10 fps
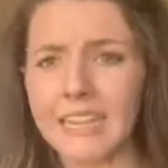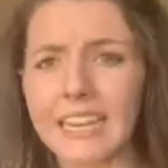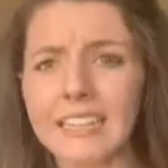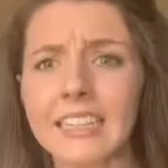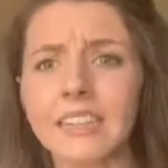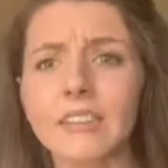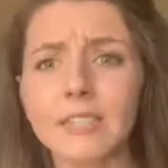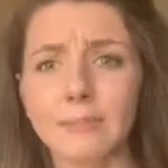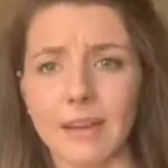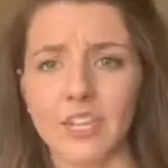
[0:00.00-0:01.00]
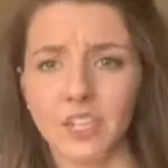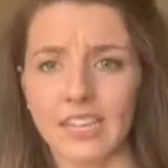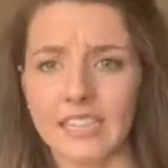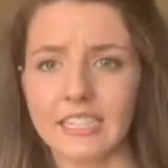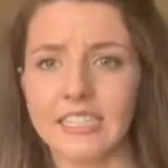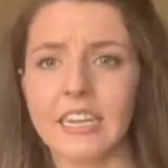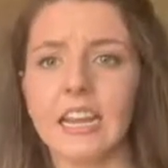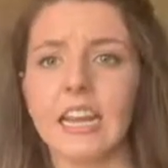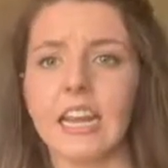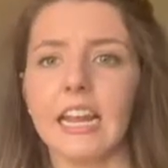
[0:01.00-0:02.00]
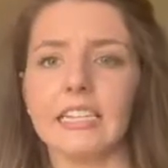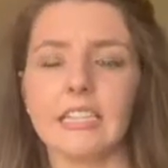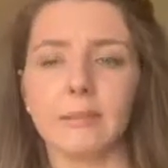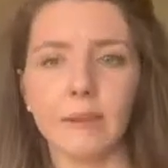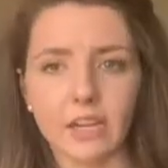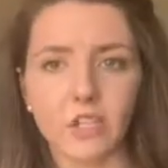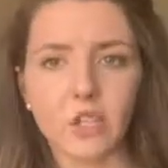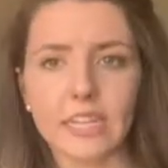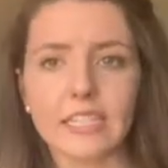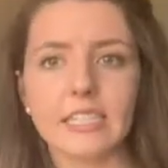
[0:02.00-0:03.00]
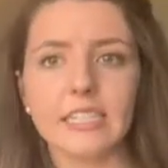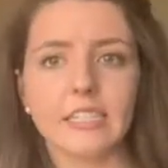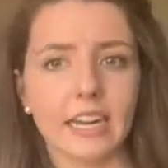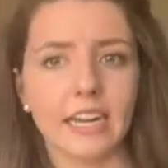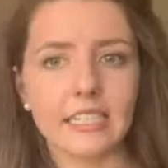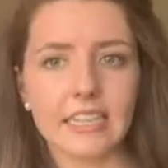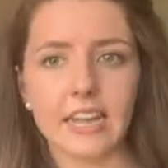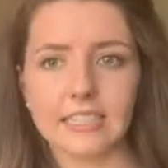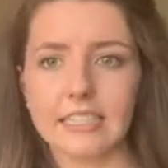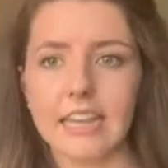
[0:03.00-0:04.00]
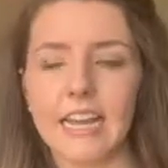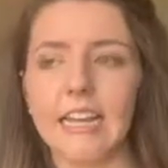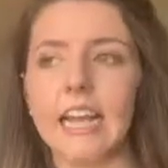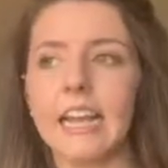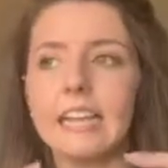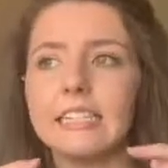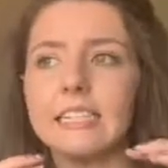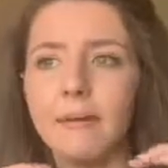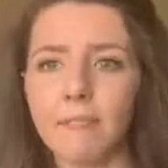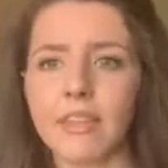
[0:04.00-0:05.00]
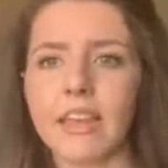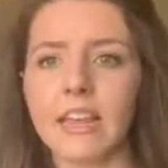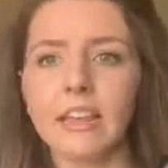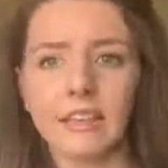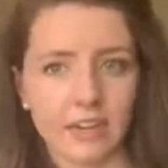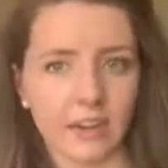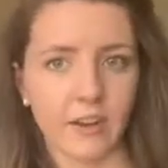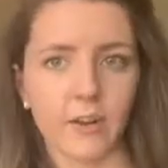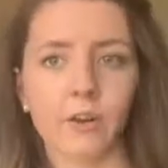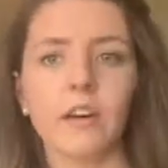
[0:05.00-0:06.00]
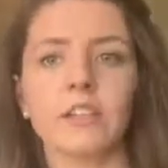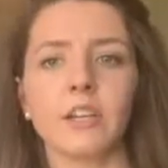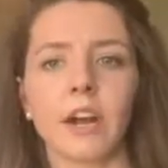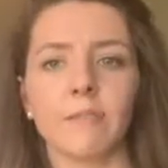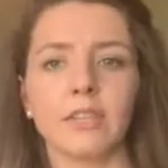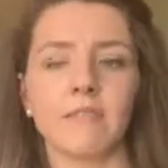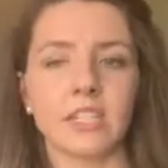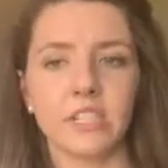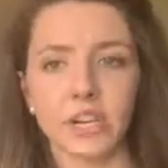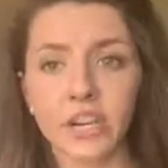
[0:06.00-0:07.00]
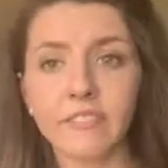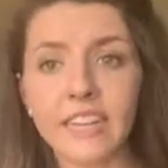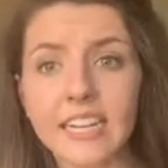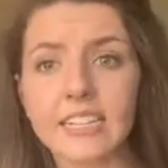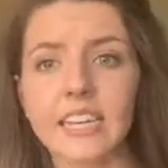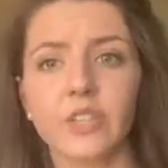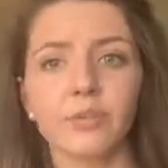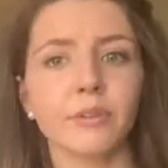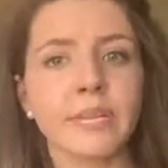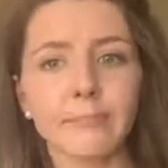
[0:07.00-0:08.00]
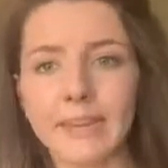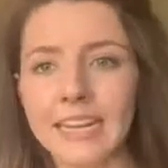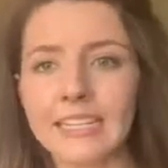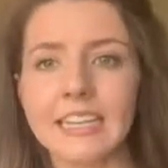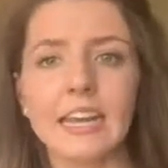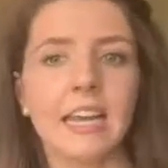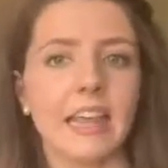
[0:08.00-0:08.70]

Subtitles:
A clinical specialist is a specialist, just like it sounds like, in something clinical in terms of a service, a treatment,